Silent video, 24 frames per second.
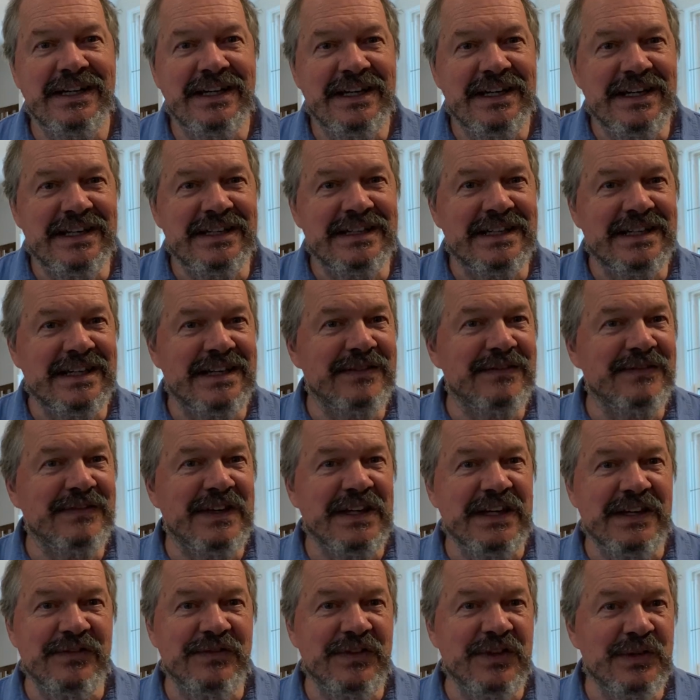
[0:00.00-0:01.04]

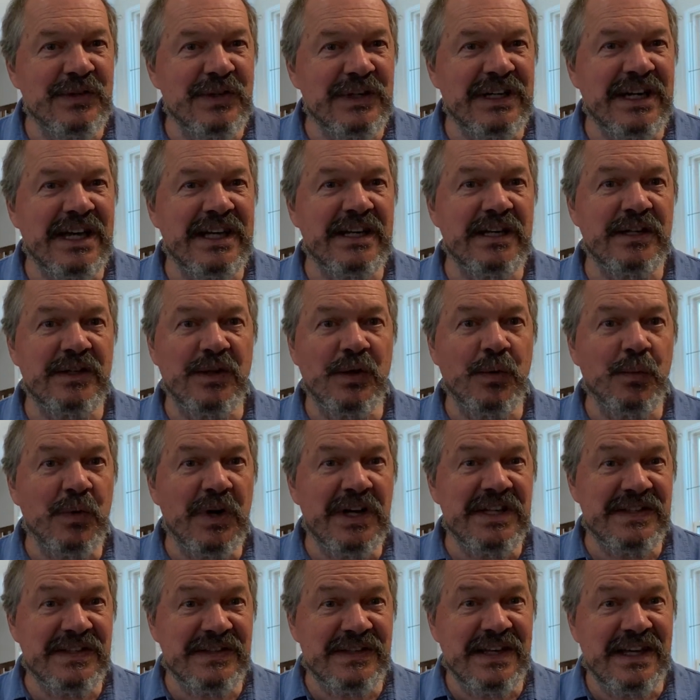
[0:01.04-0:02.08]
If you look at it in the
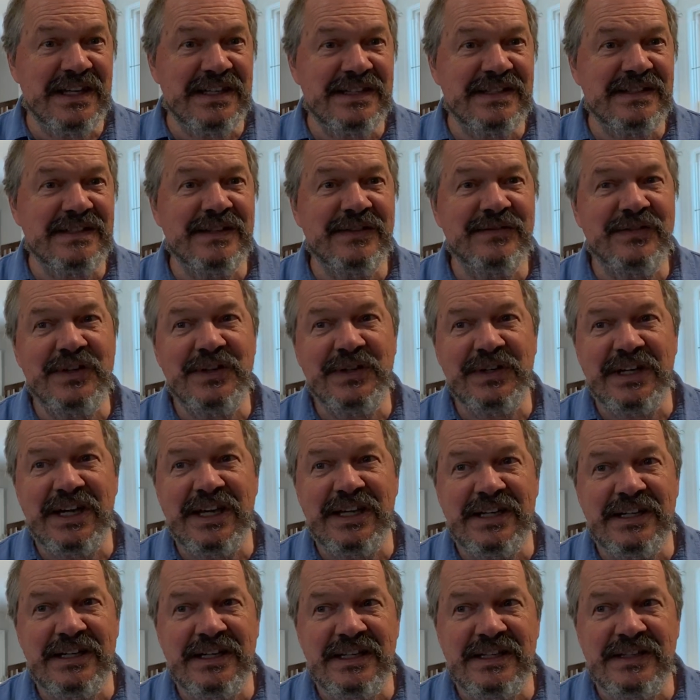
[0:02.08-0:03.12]
one sense, if you look
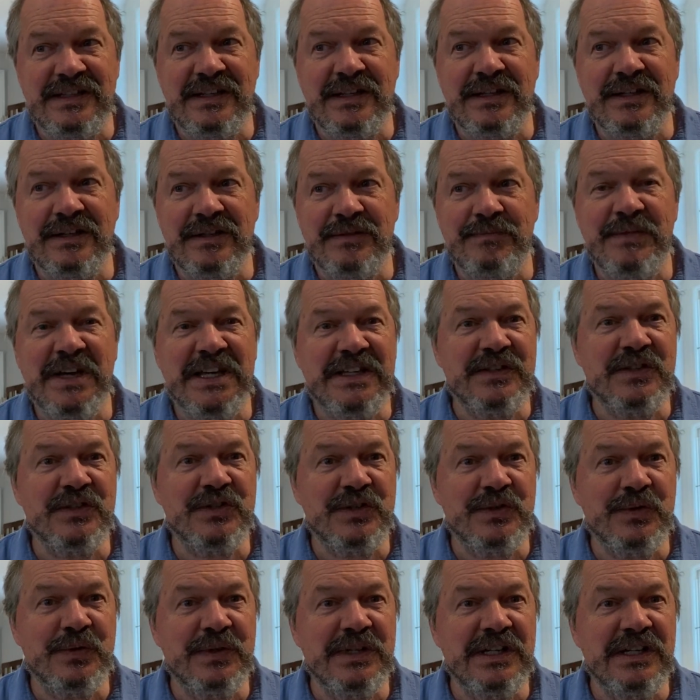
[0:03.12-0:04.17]
at it as a
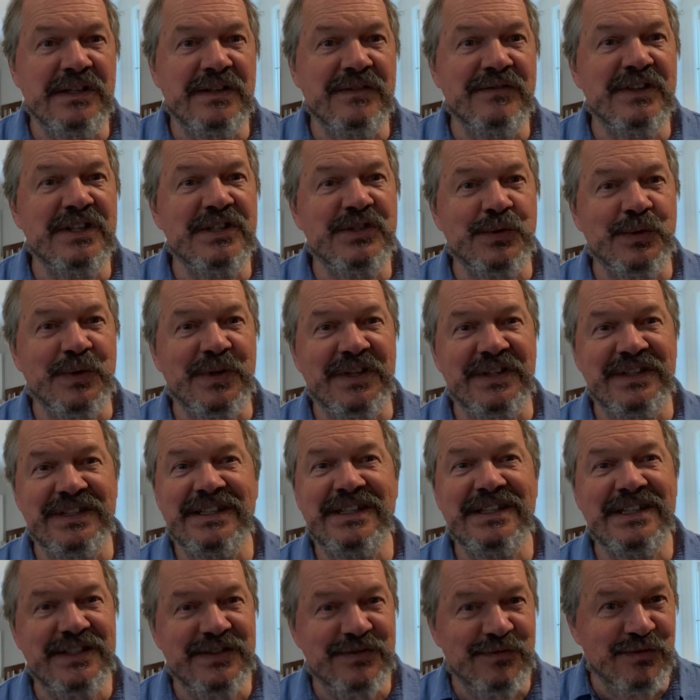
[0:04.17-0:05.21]
message to an individual,
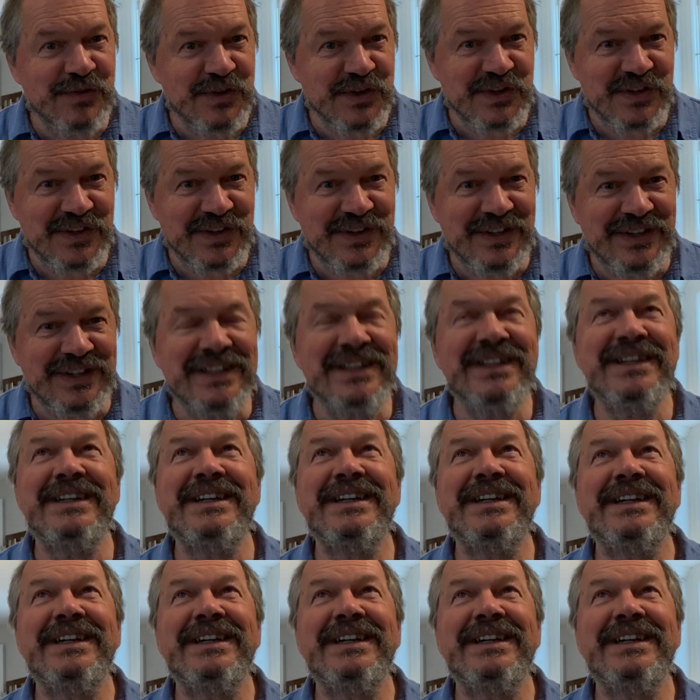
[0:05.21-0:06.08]
it's vertical.